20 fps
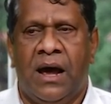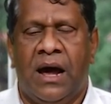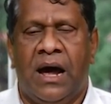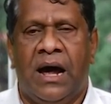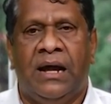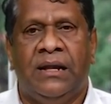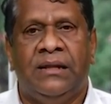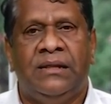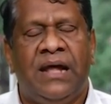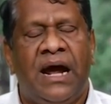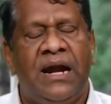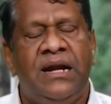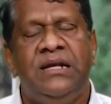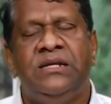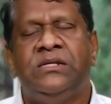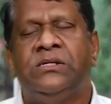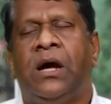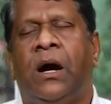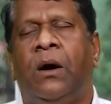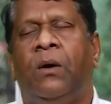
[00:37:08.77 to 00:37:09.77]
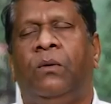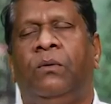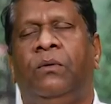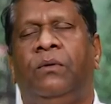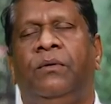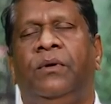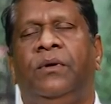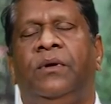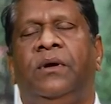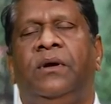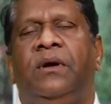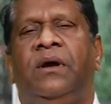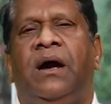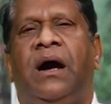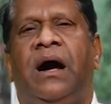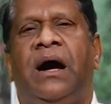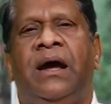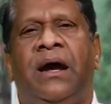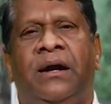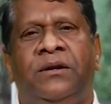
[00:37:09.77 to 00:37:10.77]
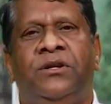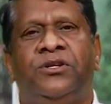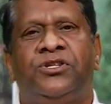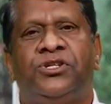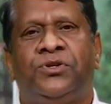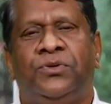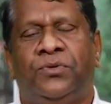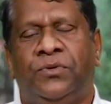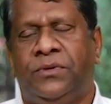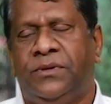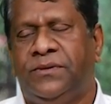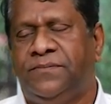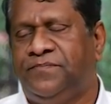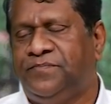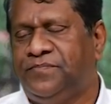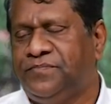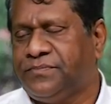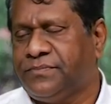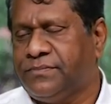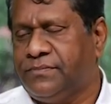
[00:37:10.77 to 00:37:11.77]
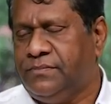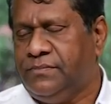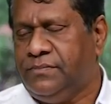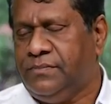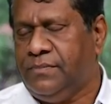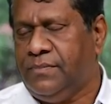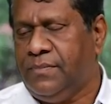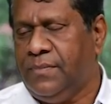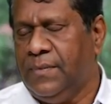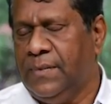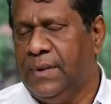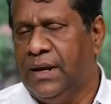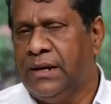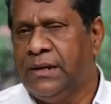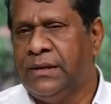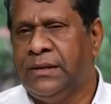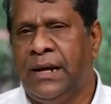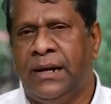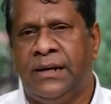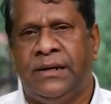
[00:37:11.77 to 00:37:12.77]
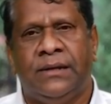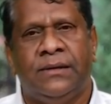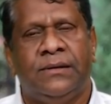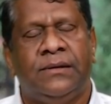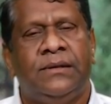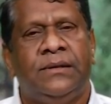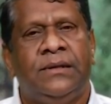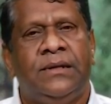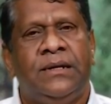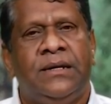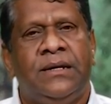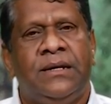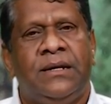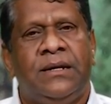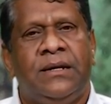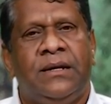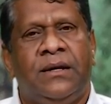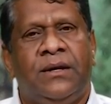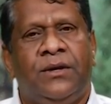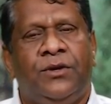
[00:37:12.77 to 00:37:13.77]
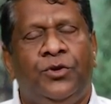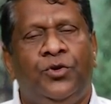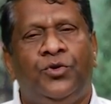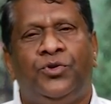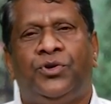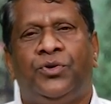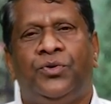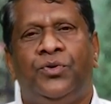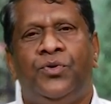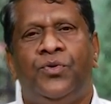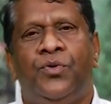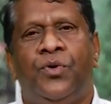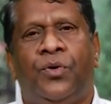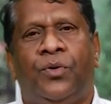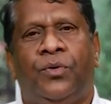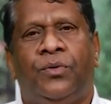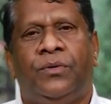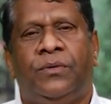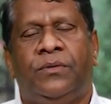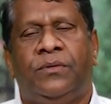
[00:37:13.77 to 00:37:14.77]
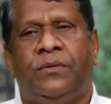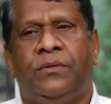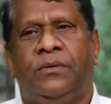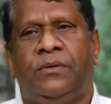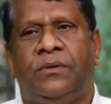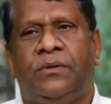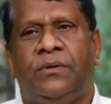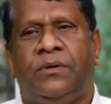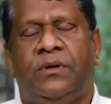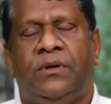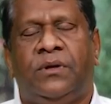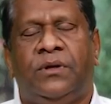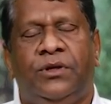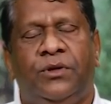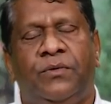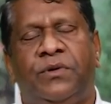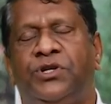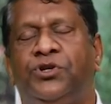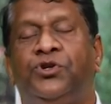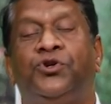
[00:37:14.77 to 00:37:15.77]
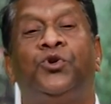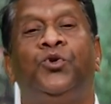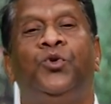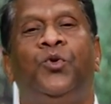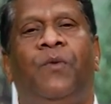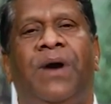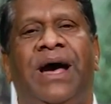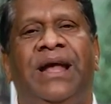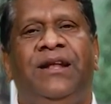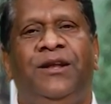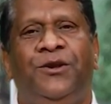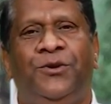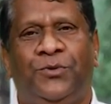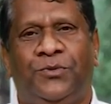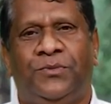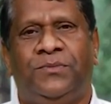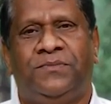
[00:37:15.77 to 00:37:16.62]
And that is how I understood that you should know your true value.